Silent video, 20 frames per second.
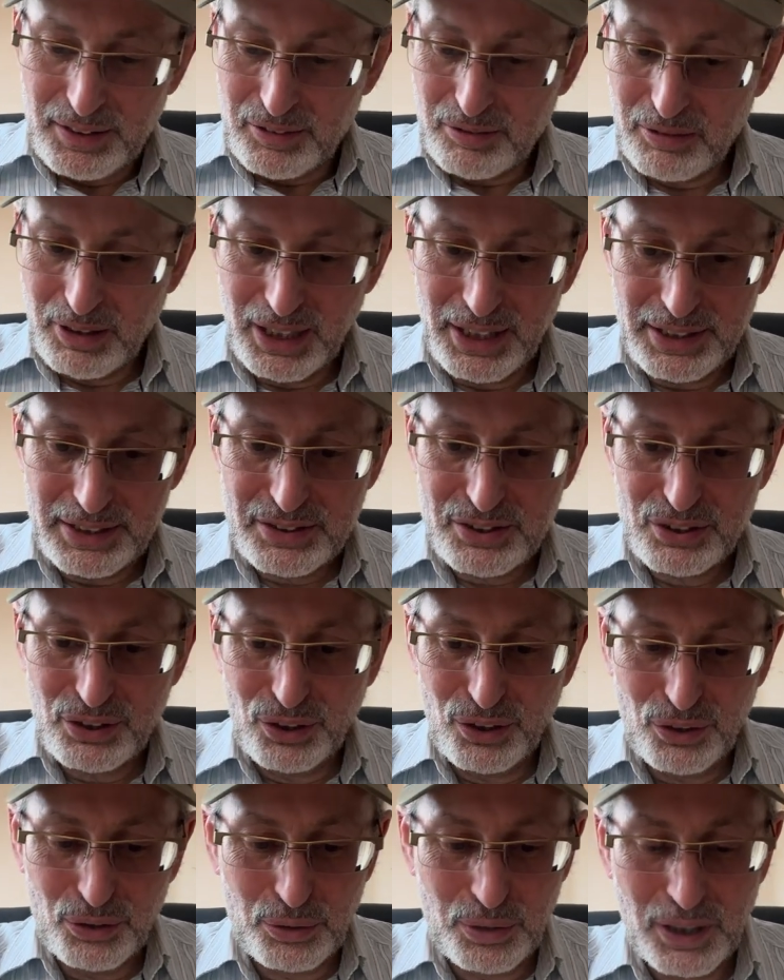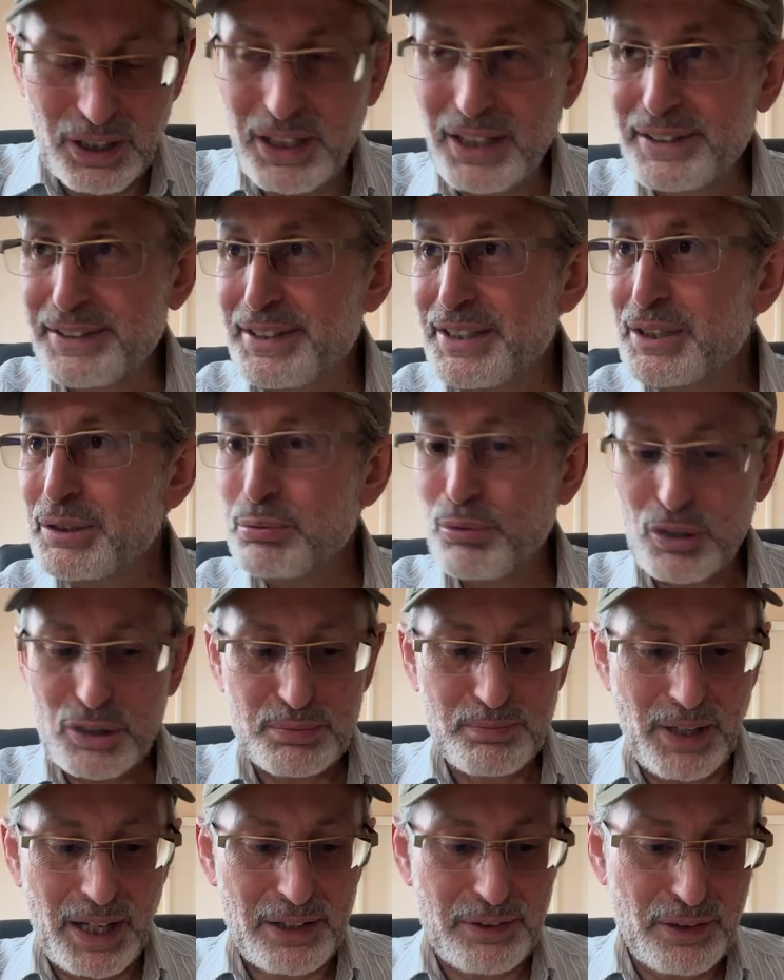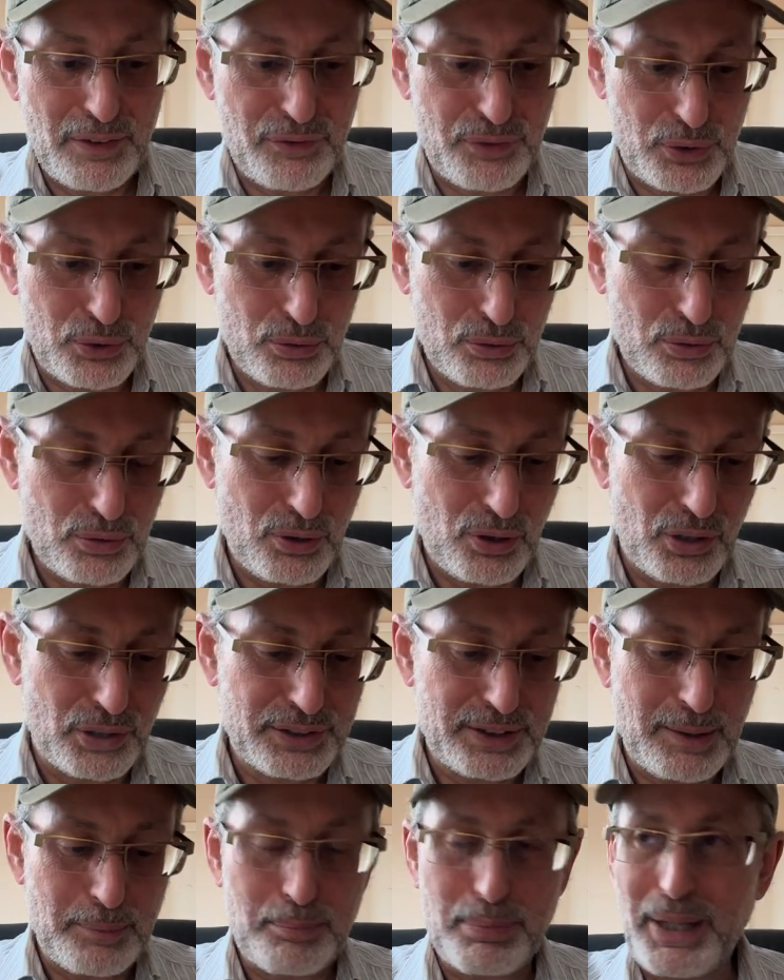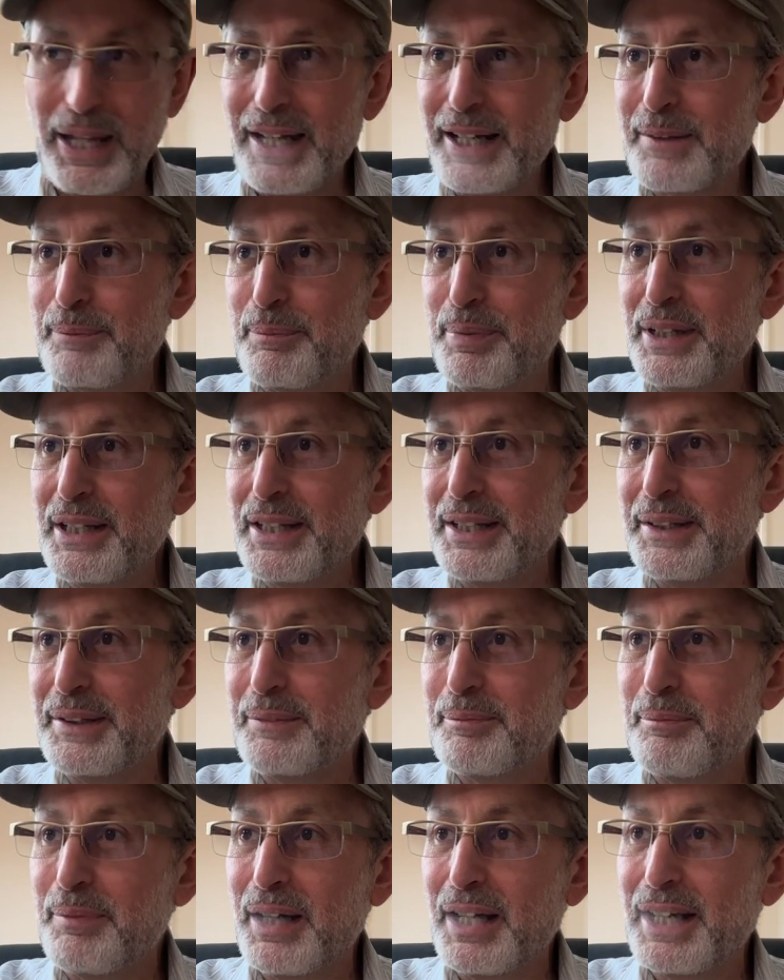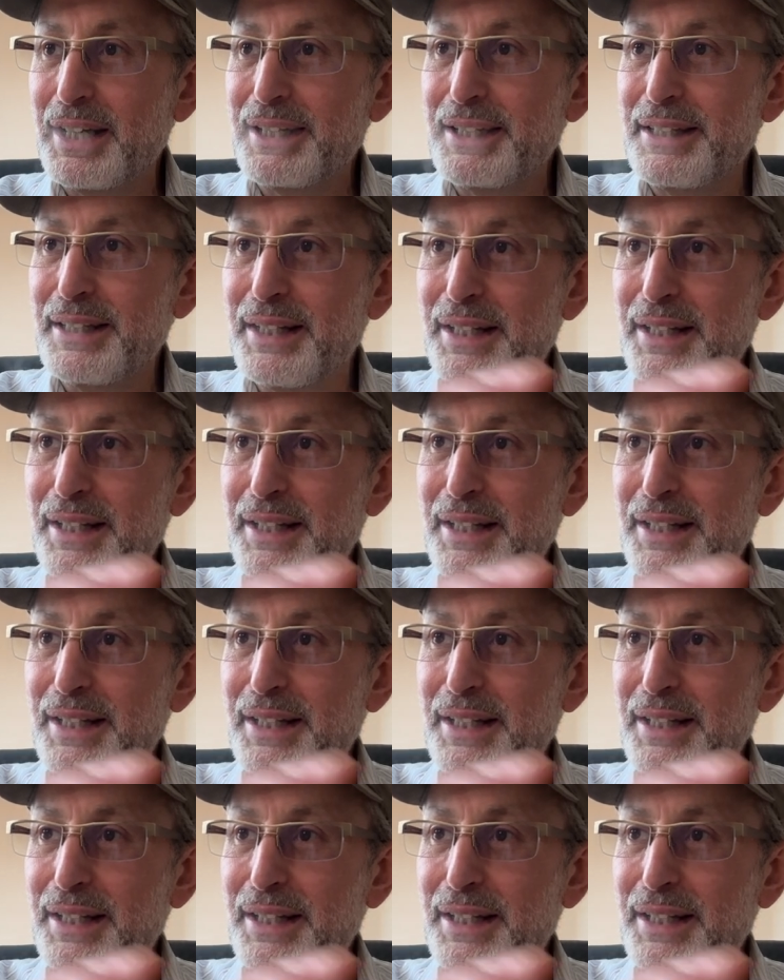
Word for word: Right, so uh, this was my review on the Black Bee by